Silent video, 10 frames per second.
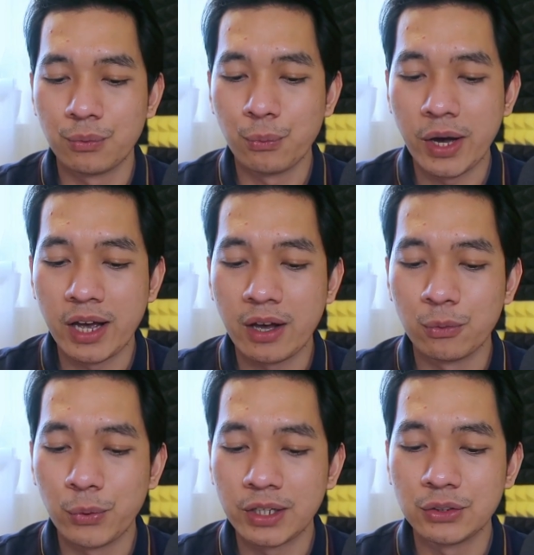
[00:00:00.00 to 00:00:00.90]

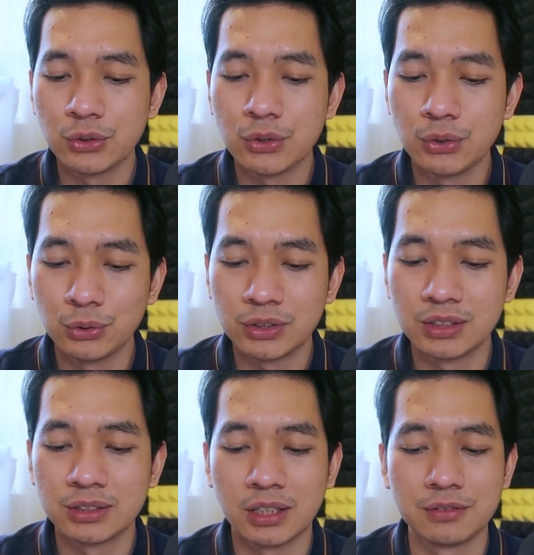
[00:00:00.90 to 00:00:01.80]
where do you use
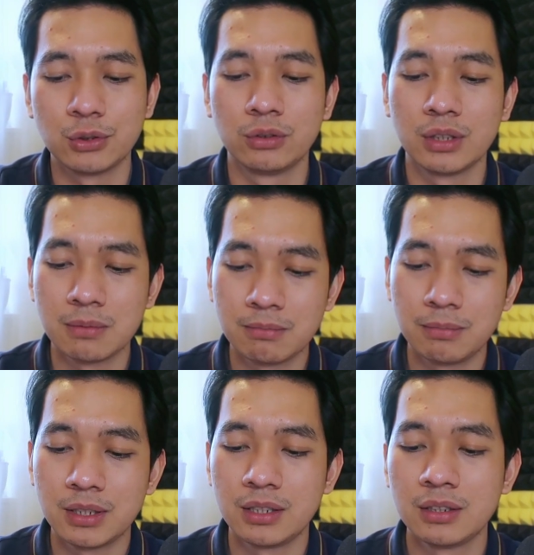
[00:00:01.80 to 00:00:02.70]
this telephone
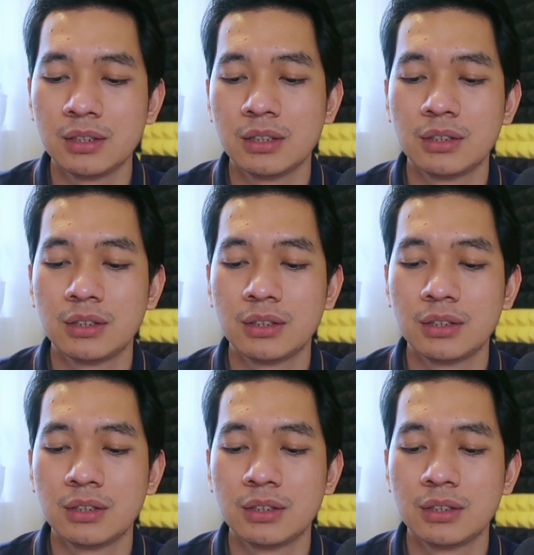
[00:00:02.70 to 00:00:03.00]
number?